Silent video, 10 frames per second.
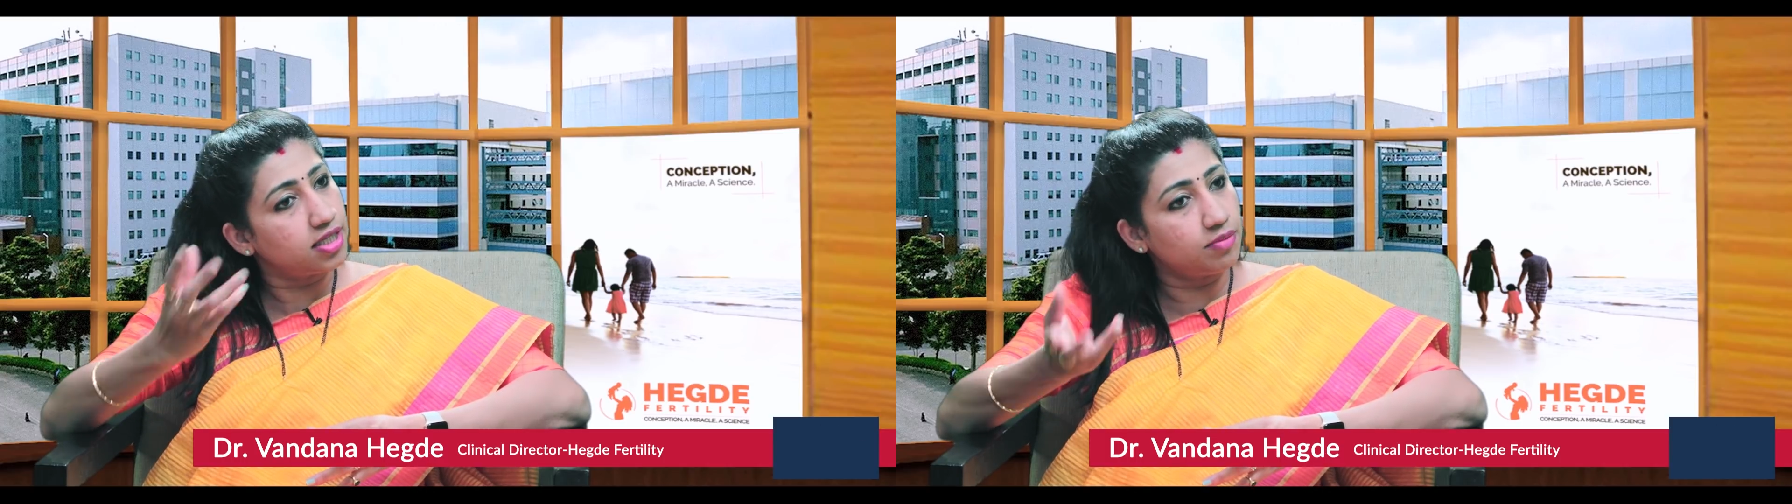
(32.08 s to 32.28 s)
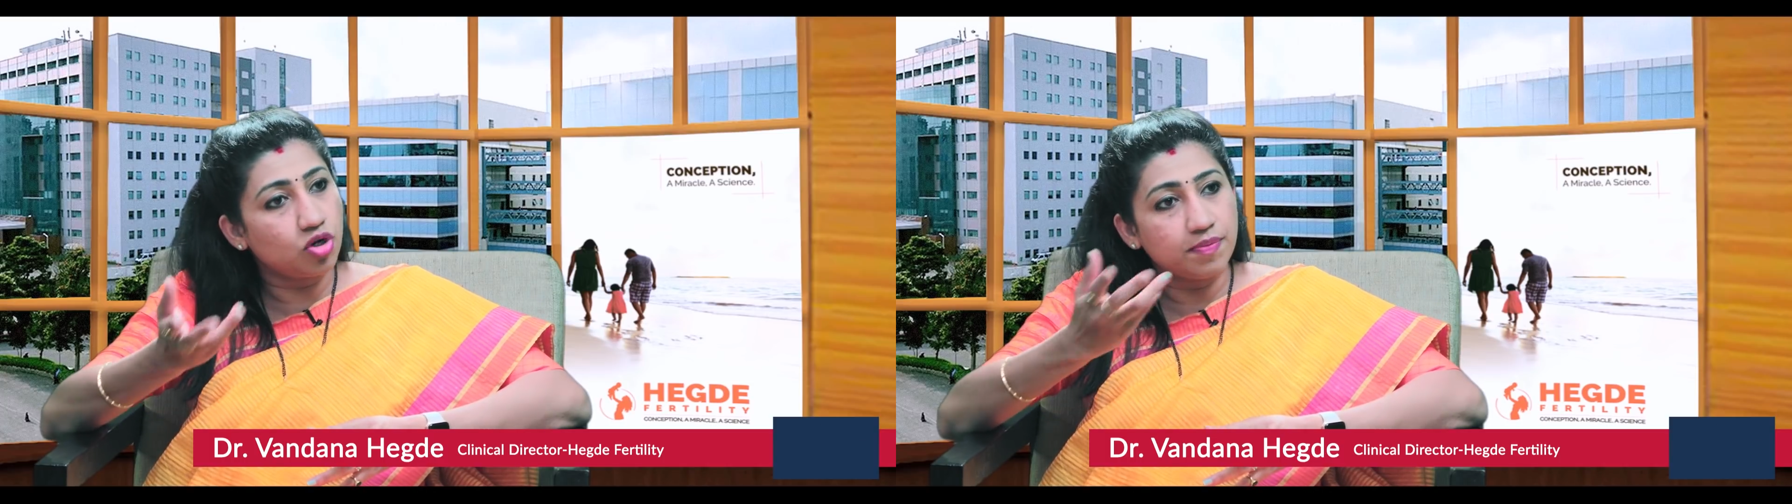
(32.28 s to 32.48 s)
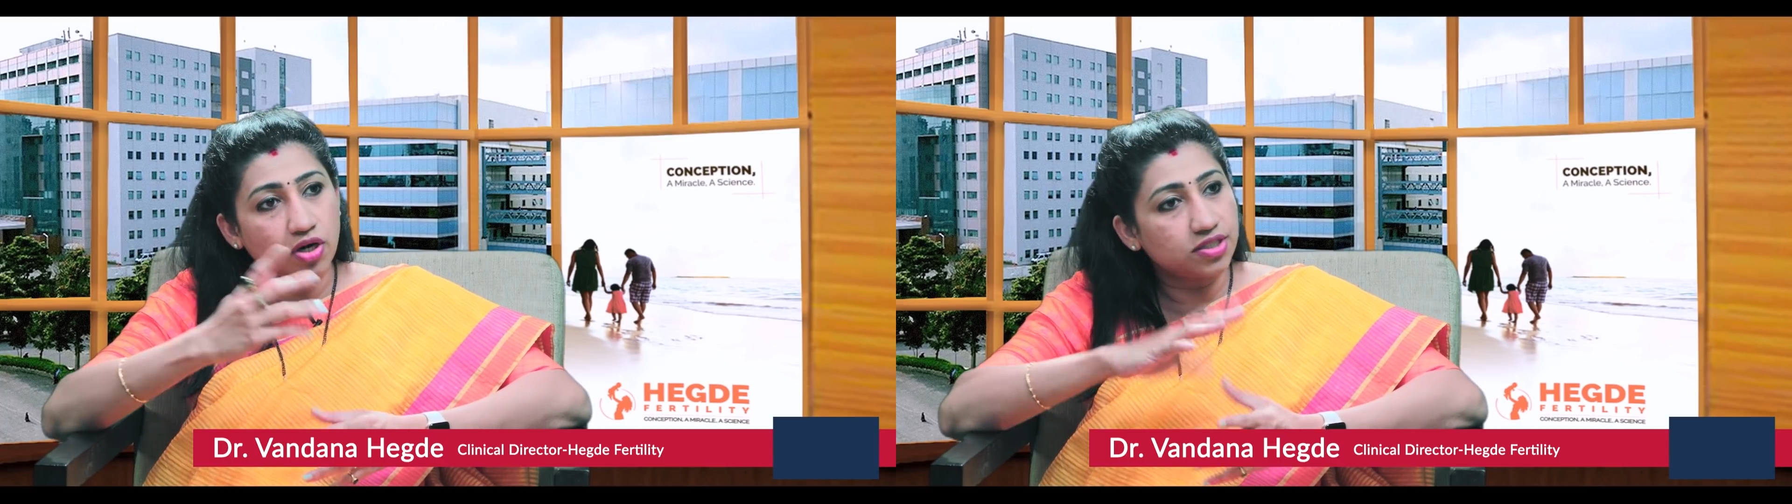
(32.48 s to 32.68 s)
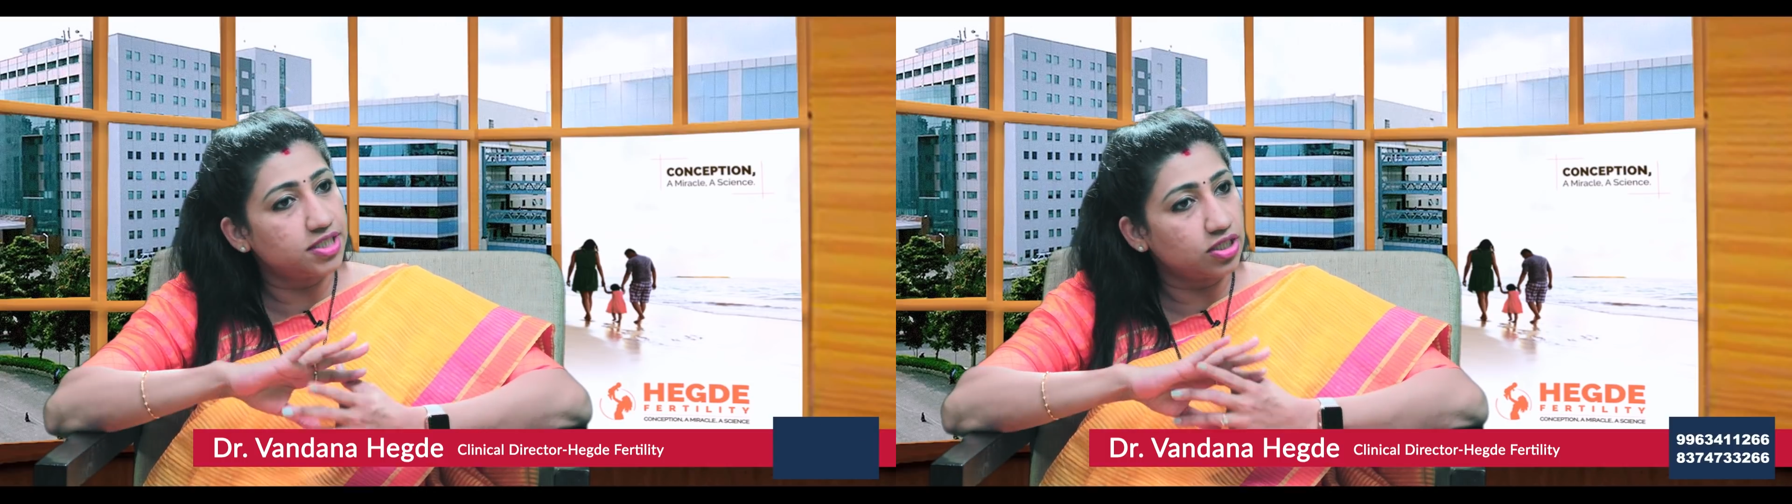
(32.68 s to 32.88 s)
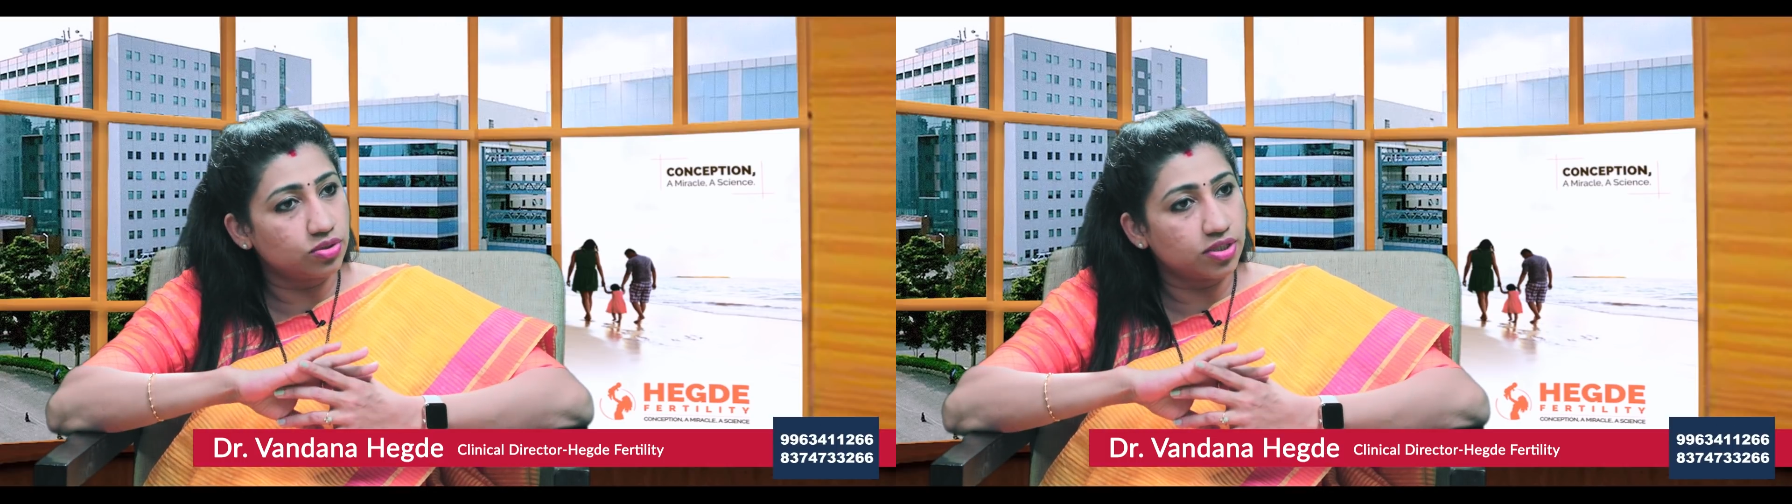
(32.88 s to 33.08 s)
The embryo may not
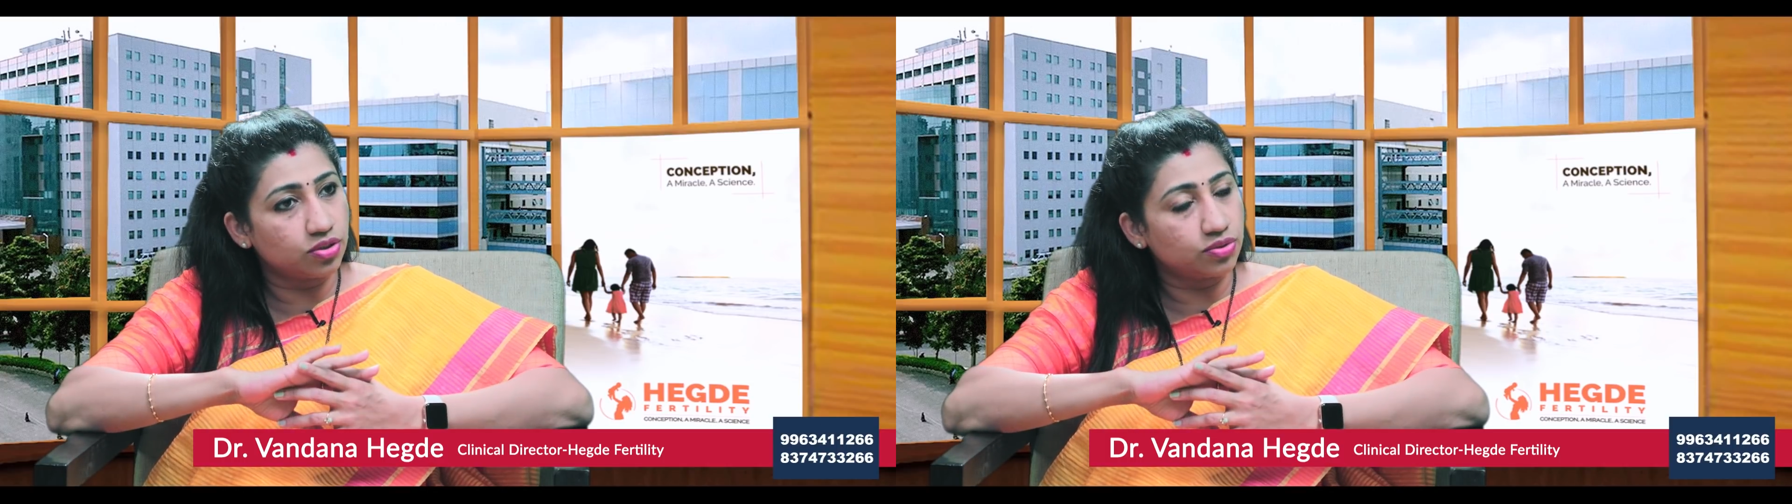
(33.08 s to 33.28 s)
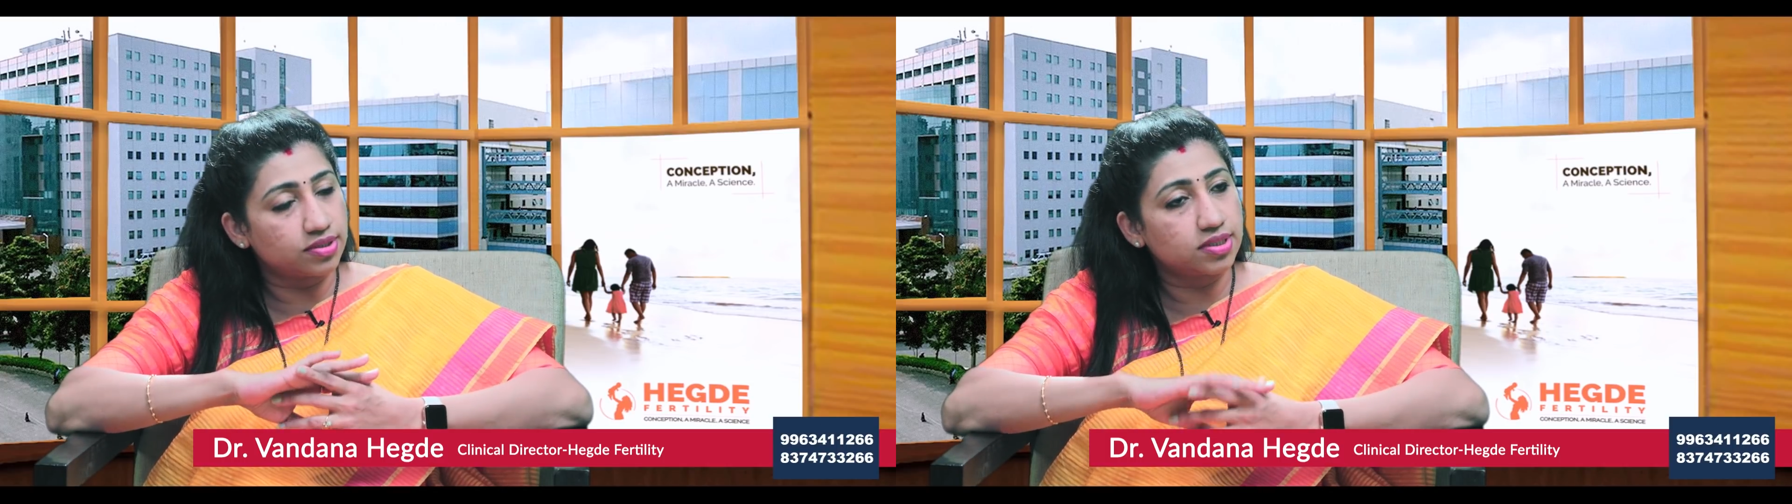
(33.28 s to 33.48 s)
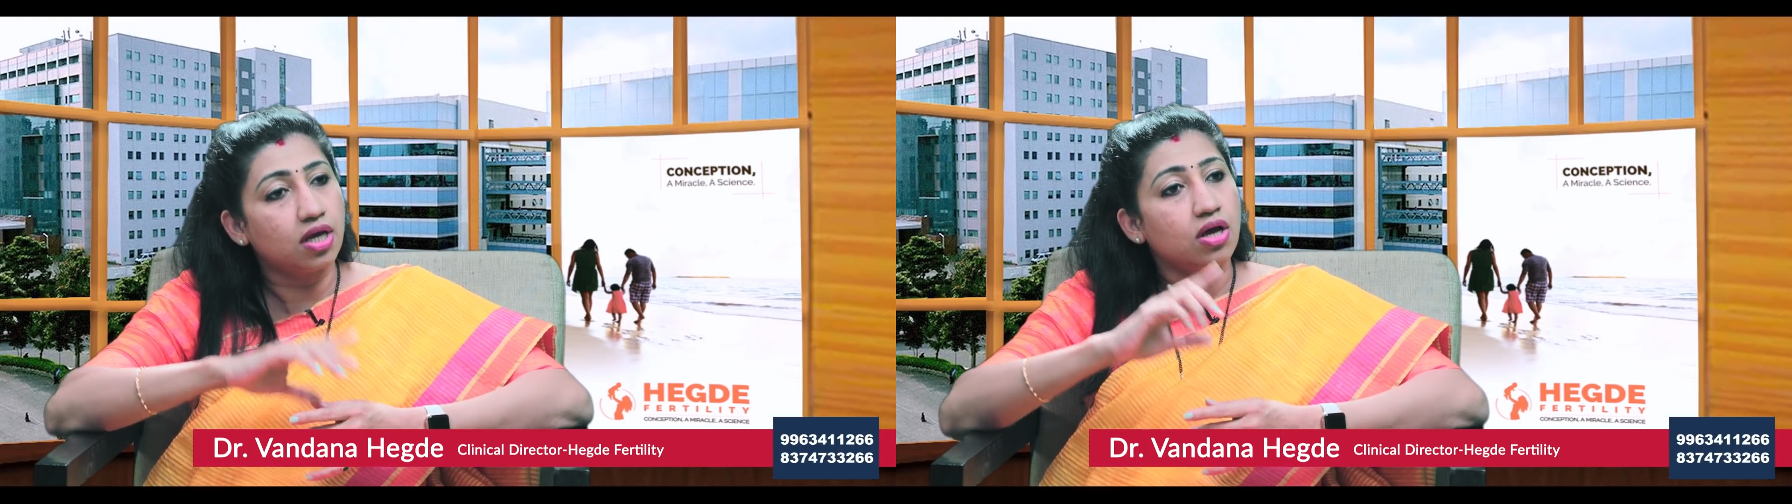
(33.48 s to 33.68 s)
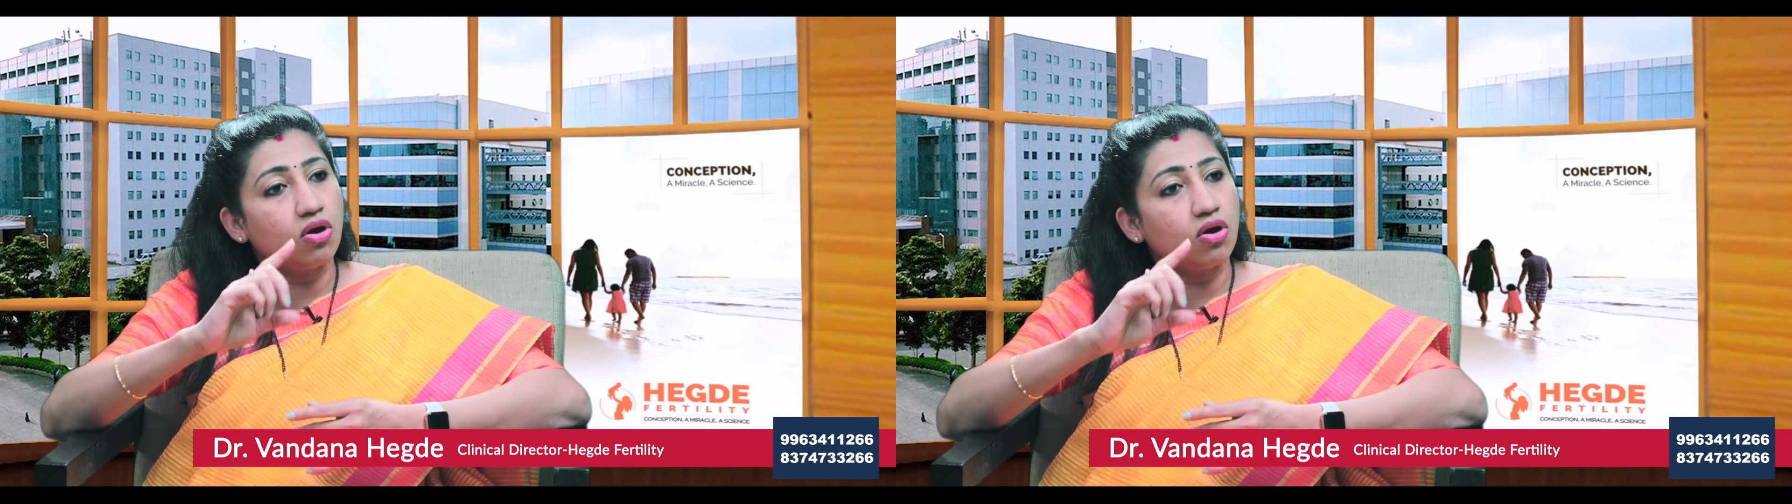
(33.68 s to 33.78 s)
stick to the uterus.